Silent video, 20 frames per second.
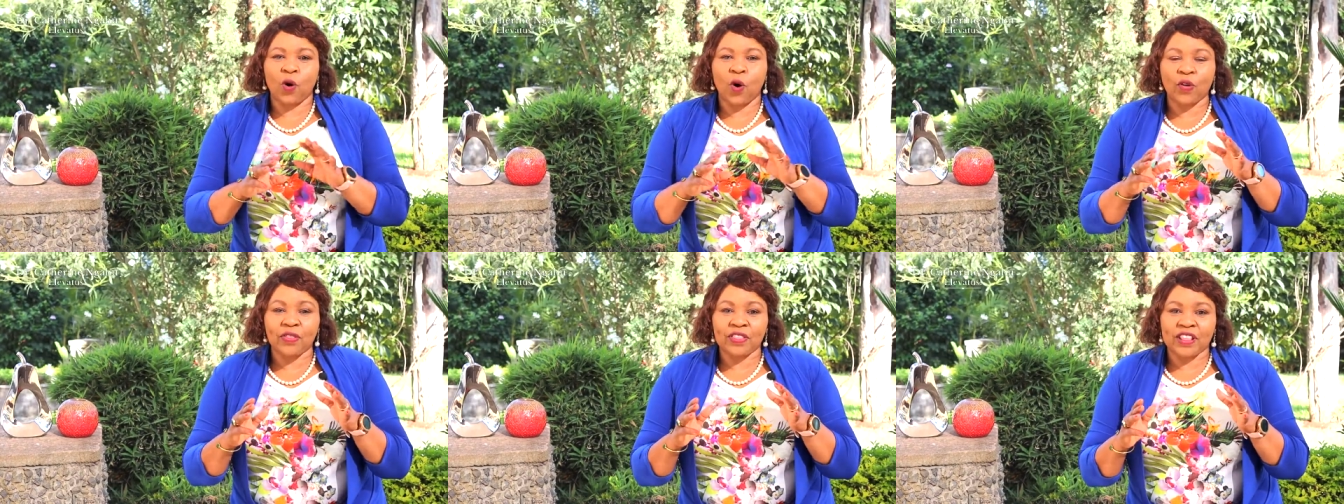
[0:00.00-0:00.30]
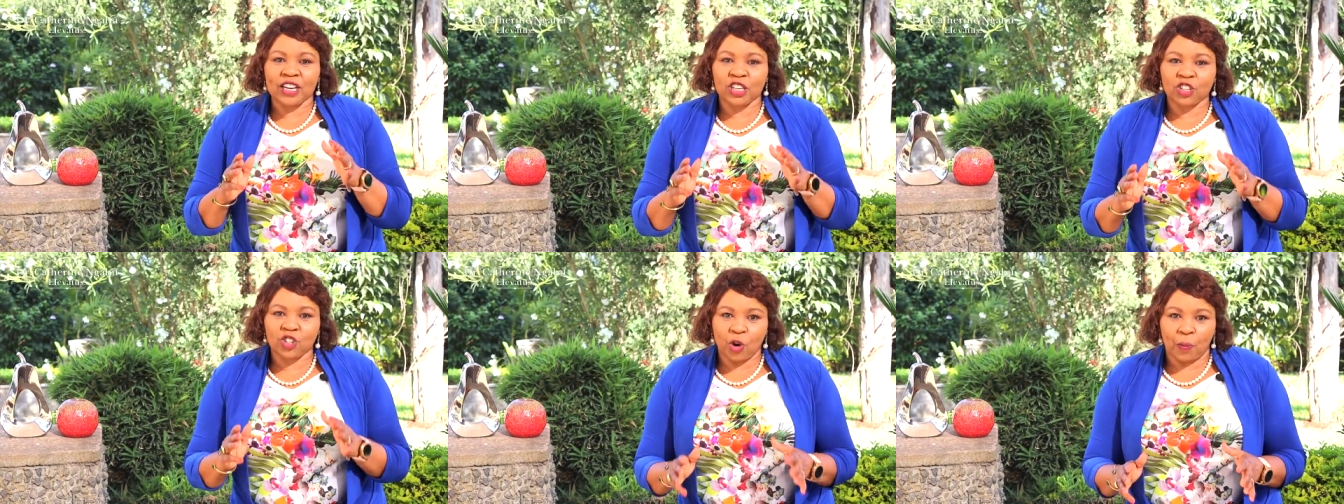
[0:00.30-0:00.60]
on
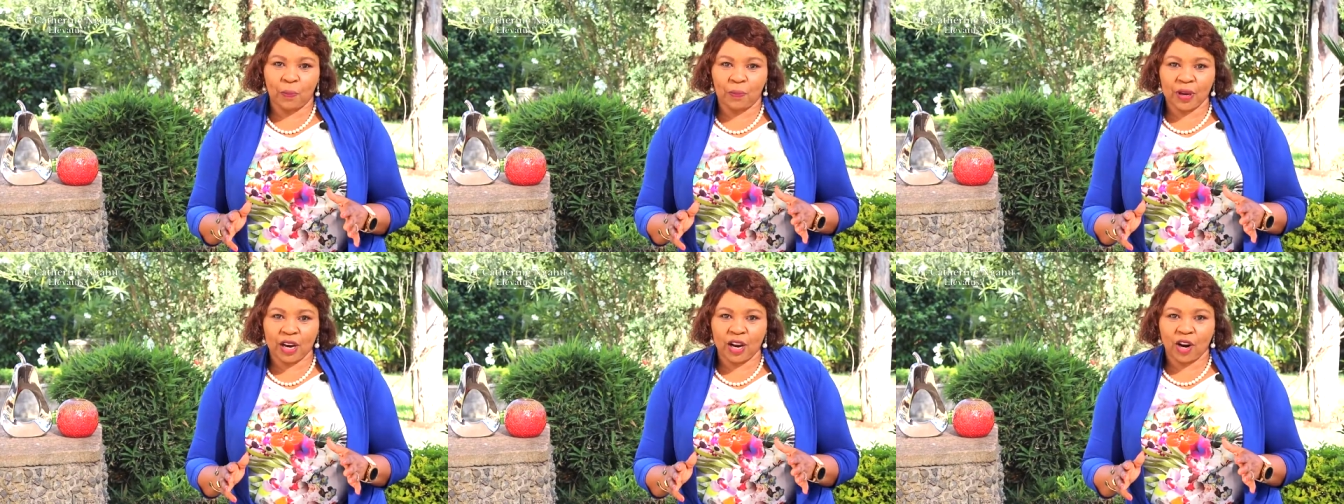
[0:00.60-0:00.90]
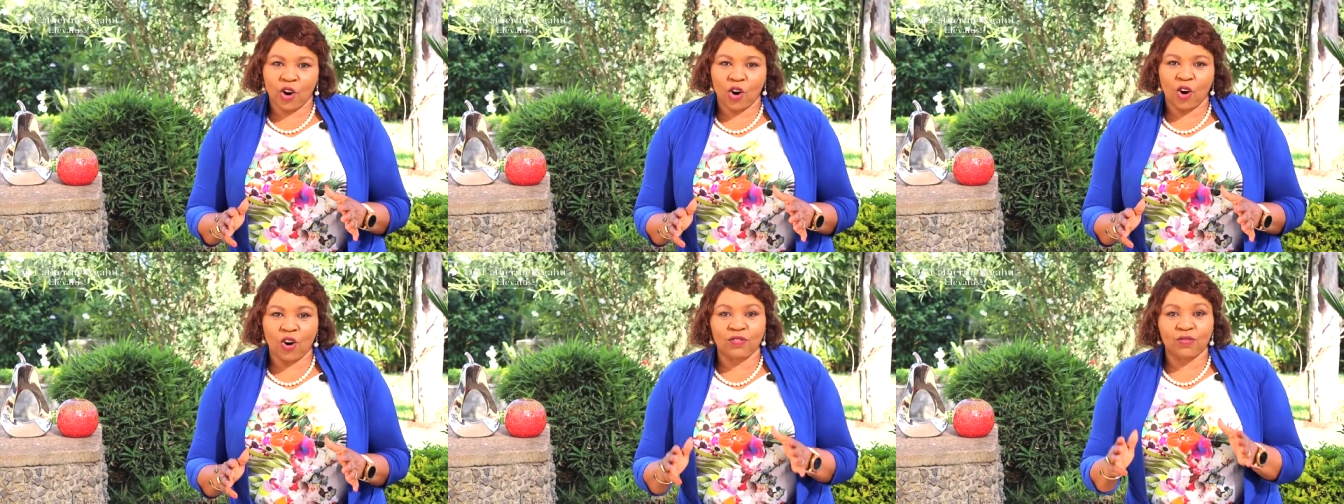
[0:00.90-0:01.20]
the topic
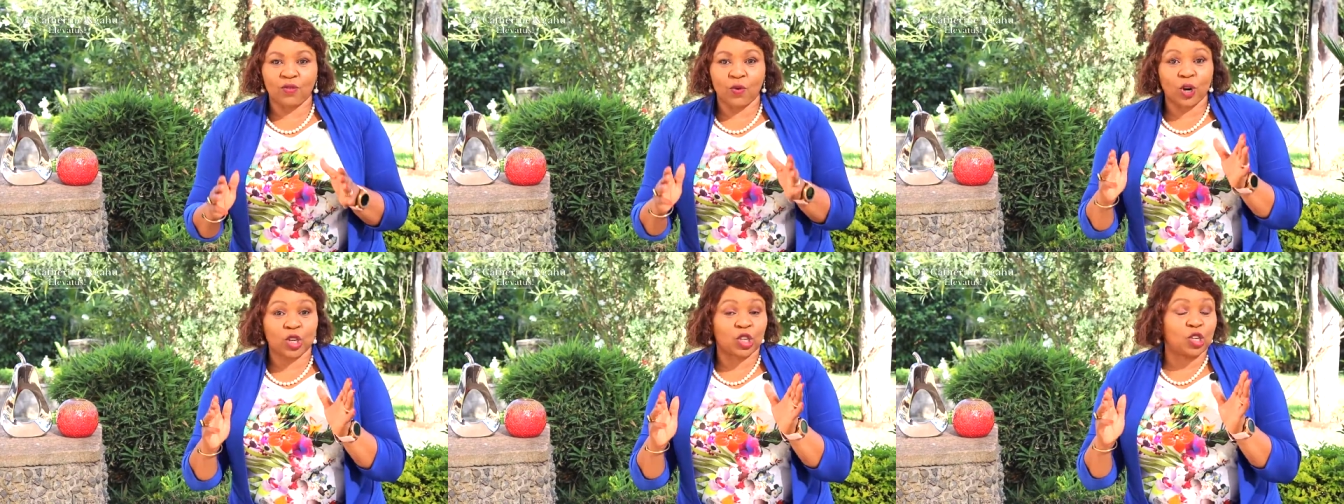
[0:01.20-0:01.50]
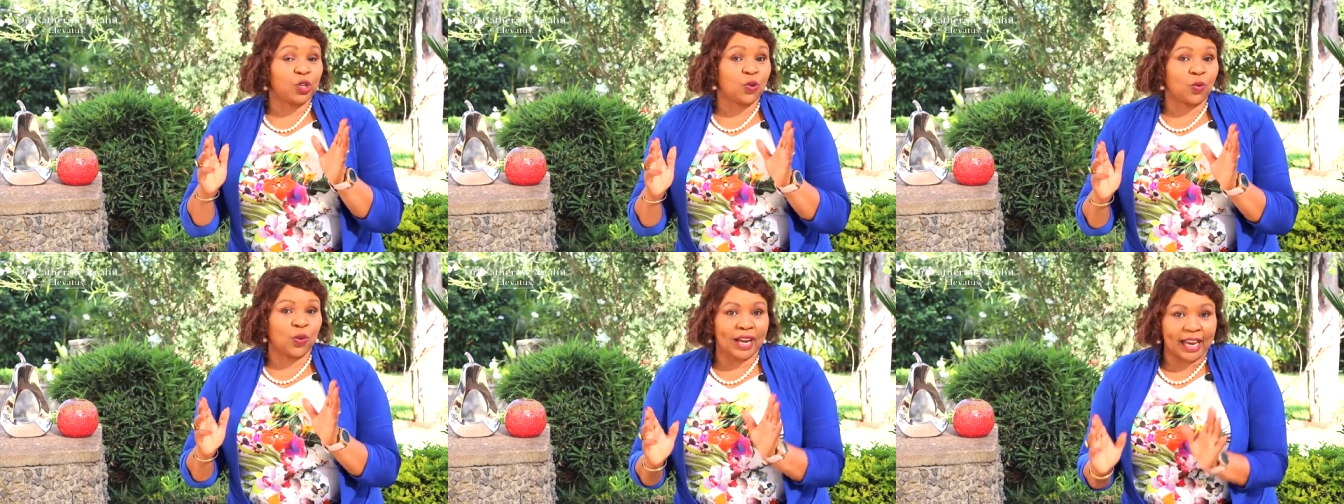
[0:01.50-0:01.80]
of what
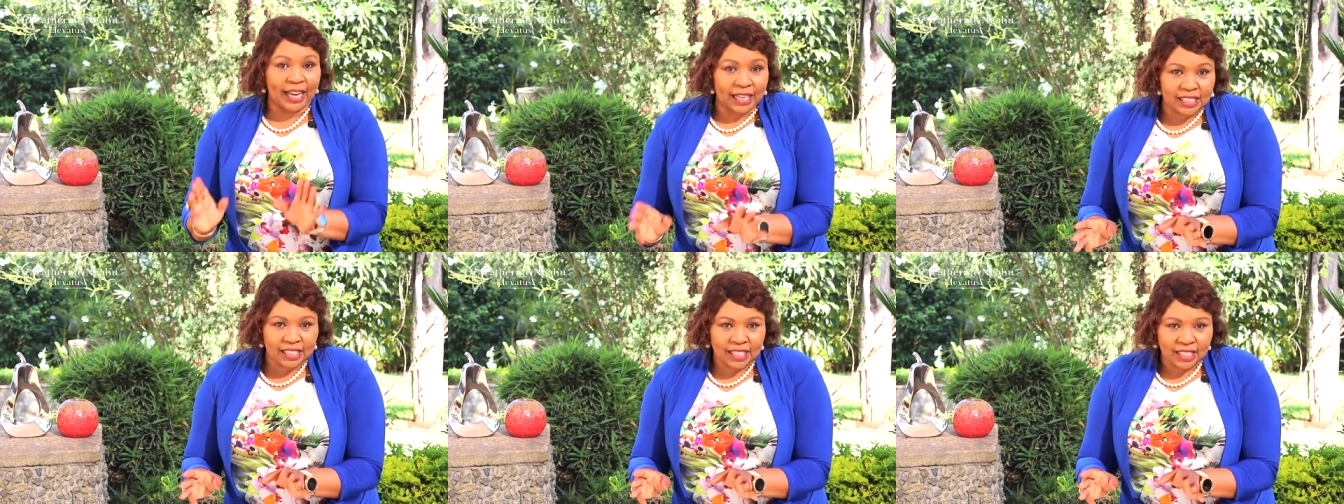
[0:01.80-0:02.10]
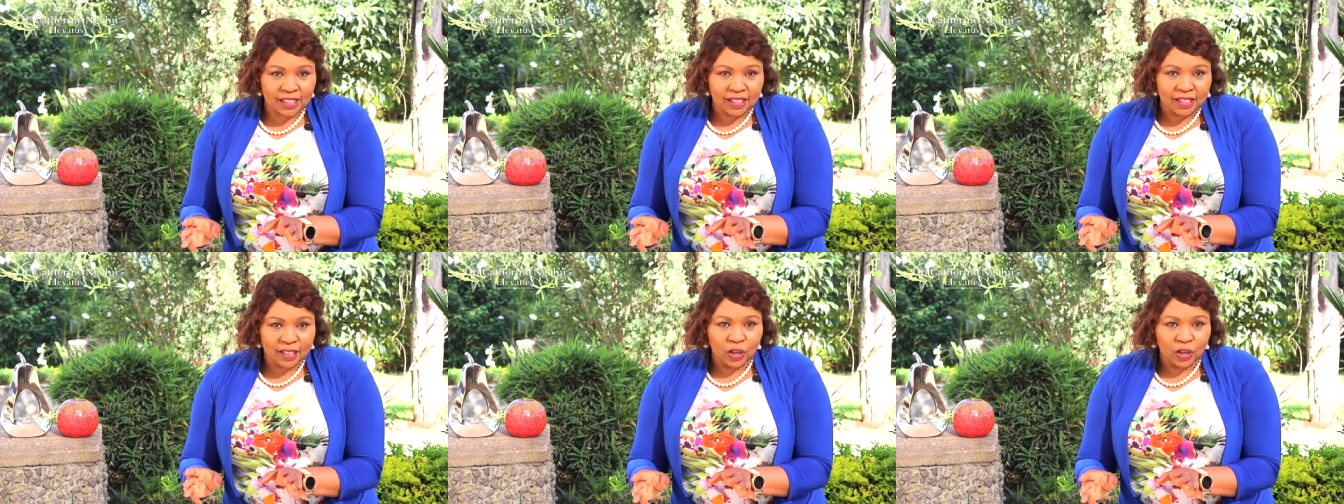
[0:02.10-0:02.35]
to eat,